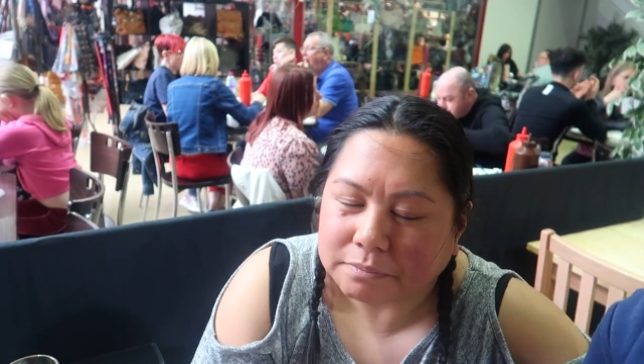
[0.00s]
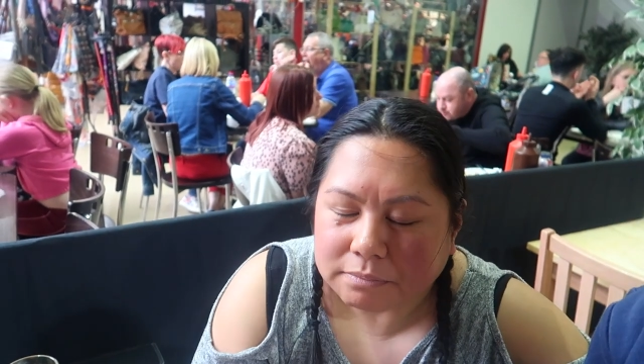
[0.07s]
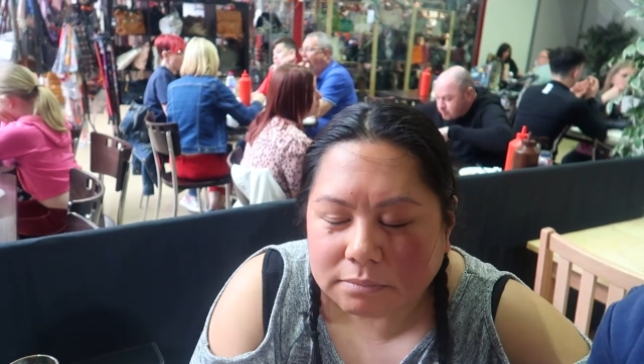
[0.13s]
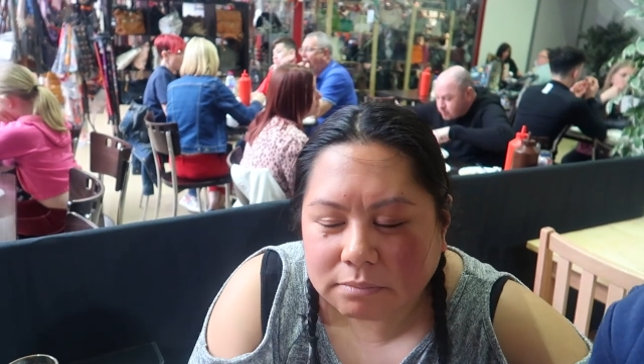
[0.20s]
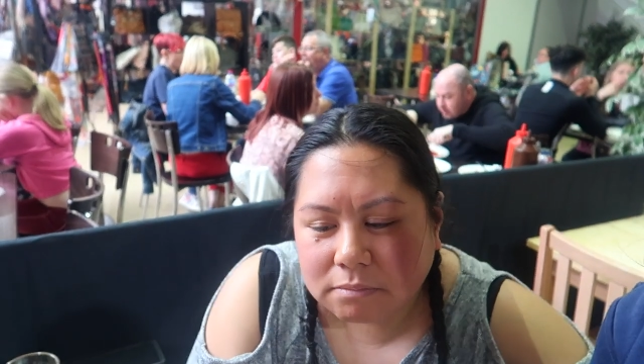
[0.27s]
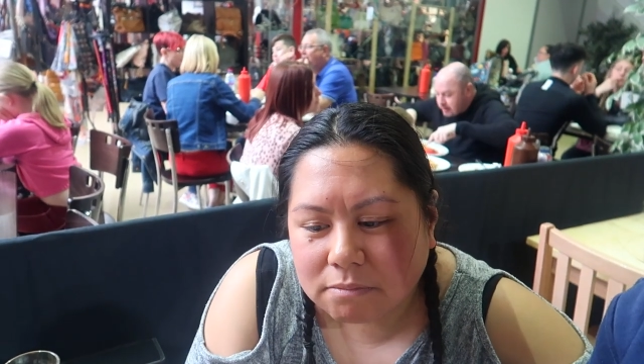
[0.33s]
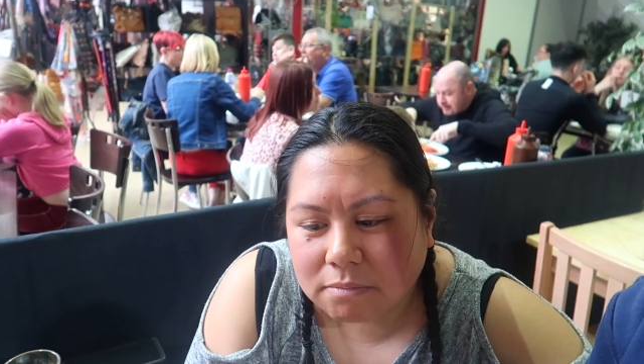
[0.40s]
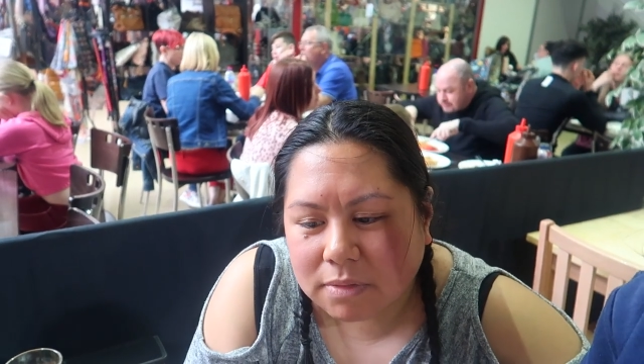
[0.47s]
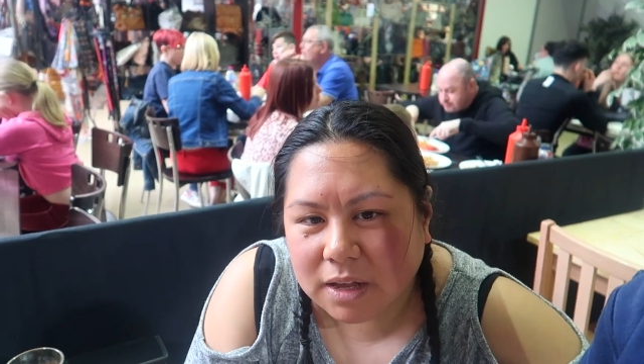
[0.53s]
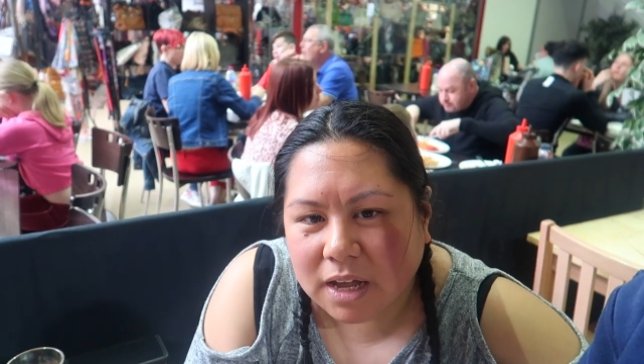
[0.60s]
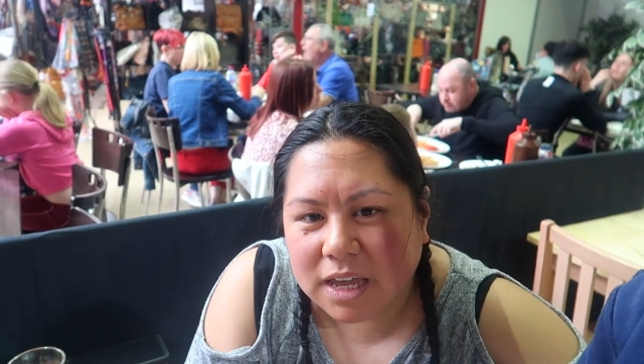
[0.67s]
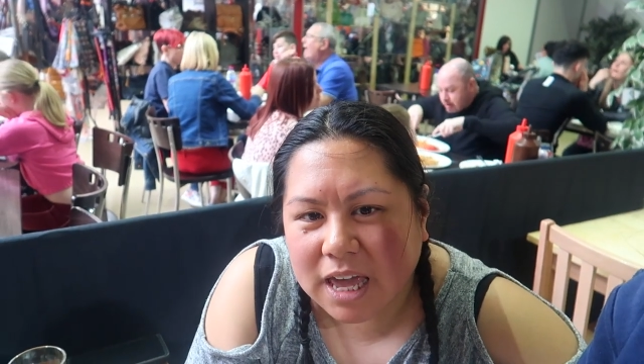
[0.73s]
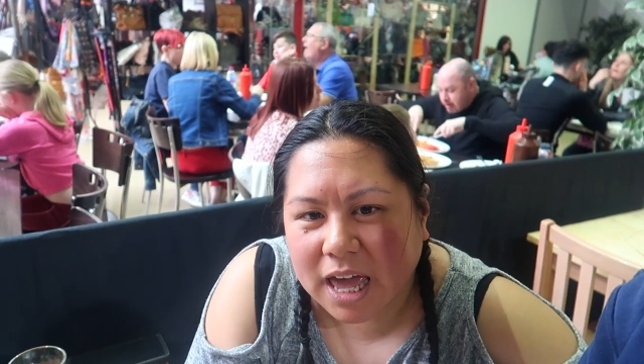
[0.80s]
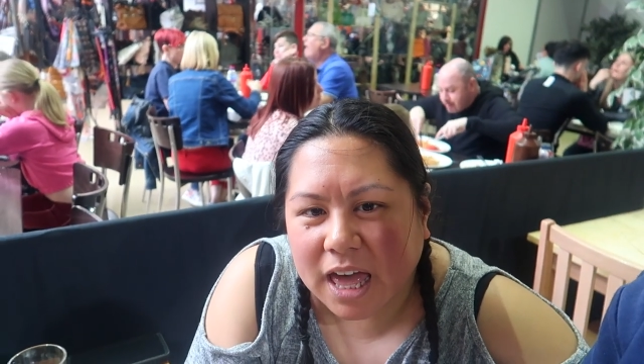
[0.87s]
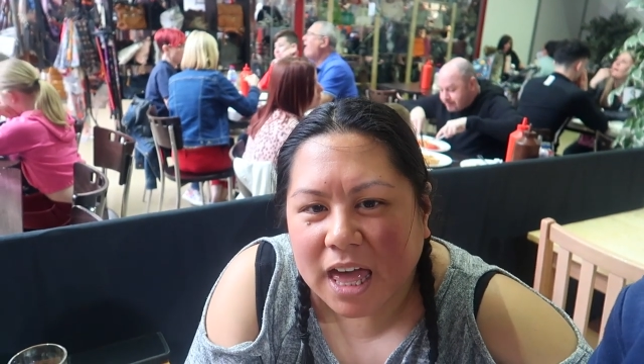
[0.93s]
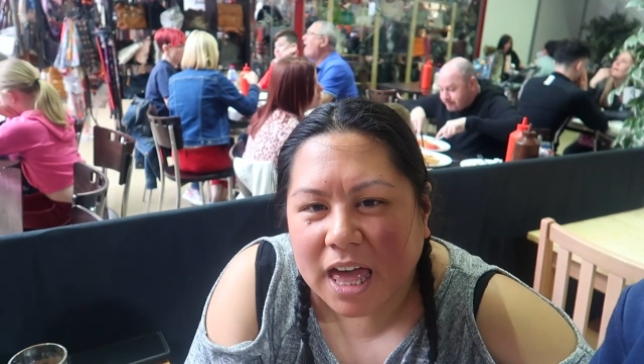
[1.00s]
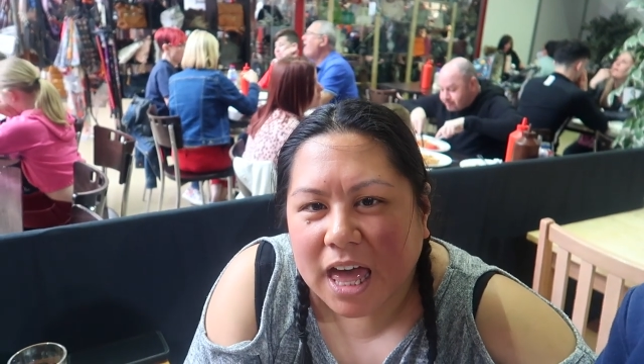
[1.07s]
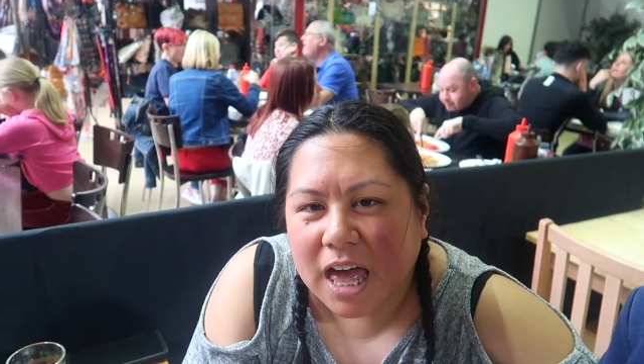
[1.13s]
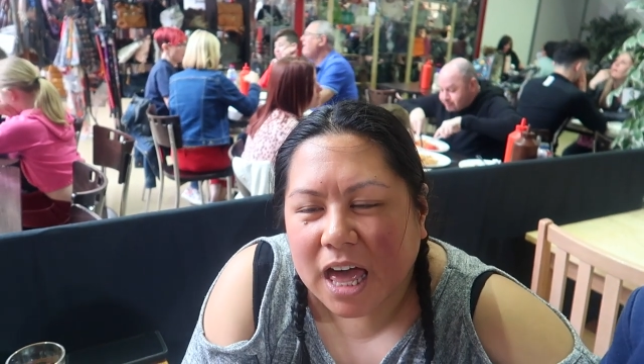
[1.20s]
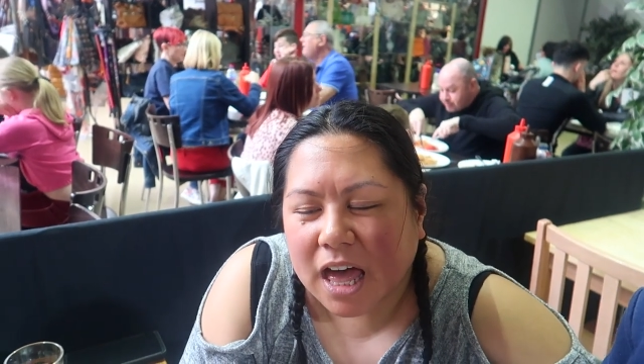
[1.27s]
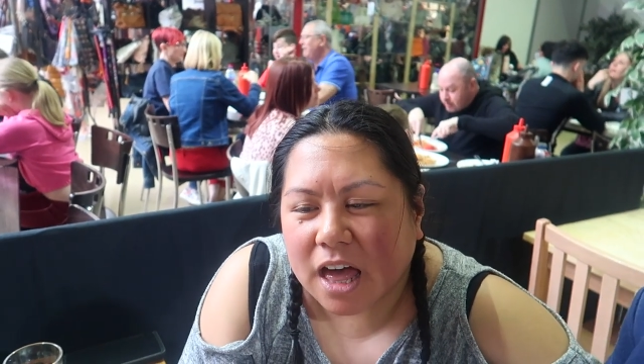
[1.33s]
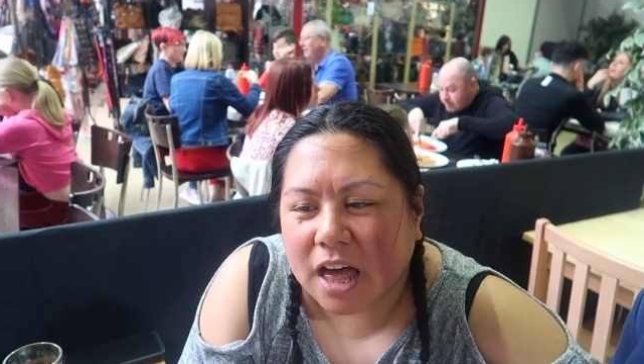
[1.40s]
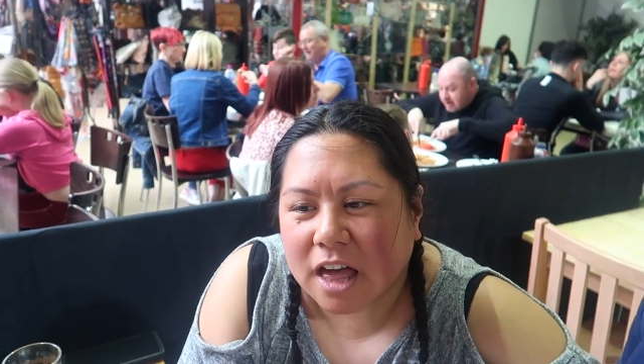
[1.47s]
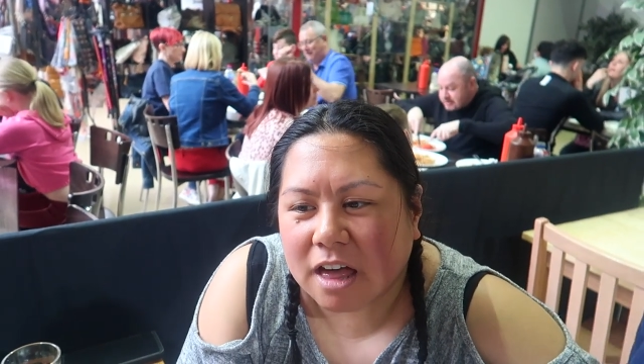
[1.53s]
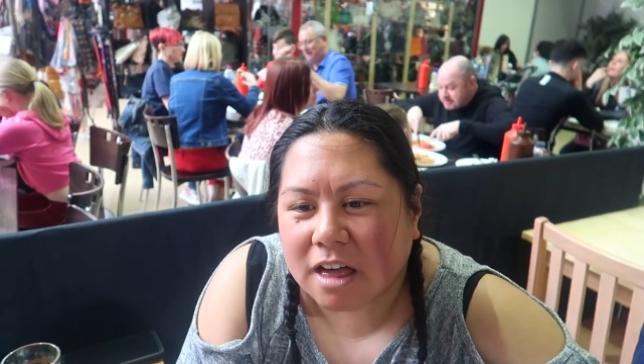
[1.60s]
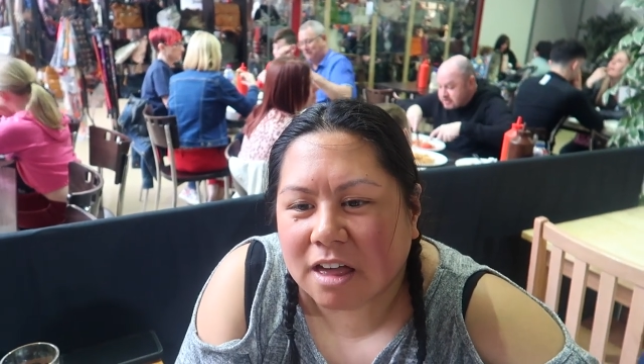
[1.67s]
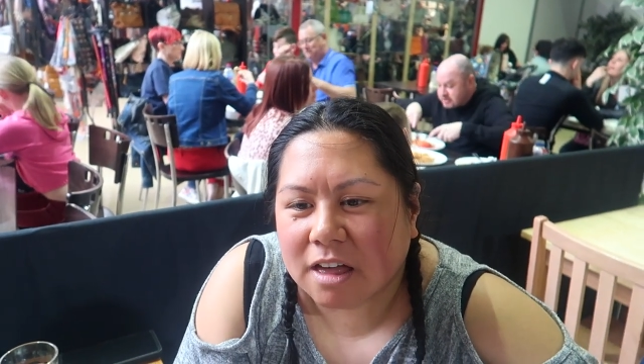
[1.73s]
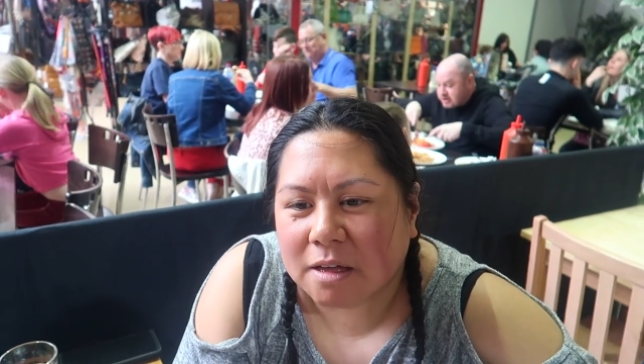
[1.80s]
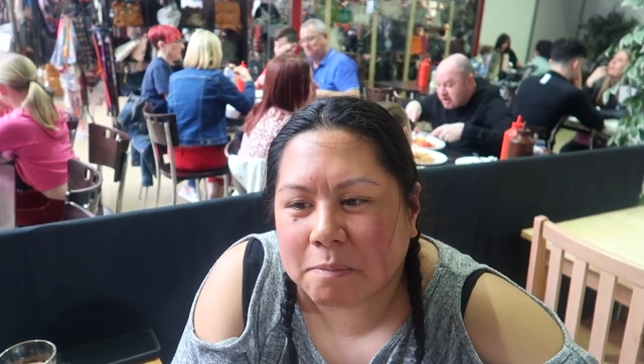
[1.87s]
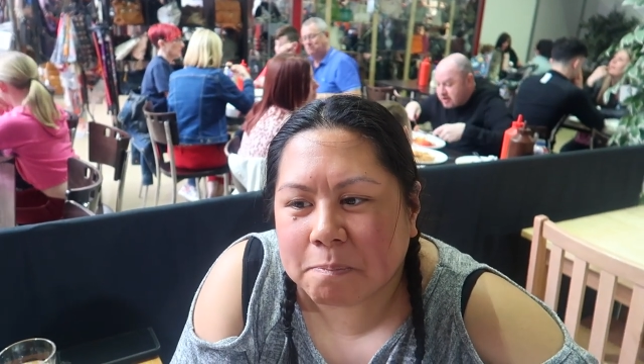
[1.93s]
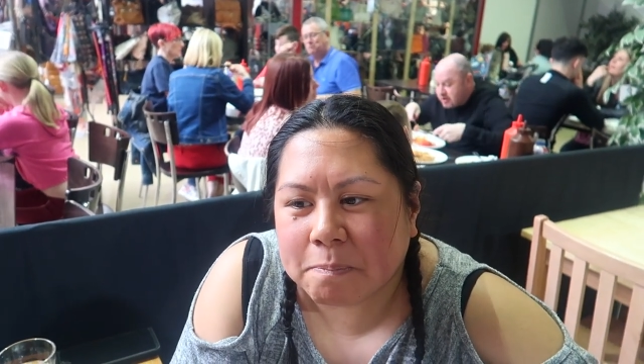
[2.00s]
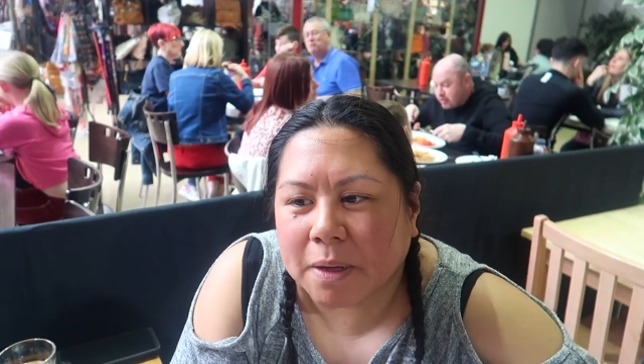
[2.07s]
Isabela? Yeah. Uh,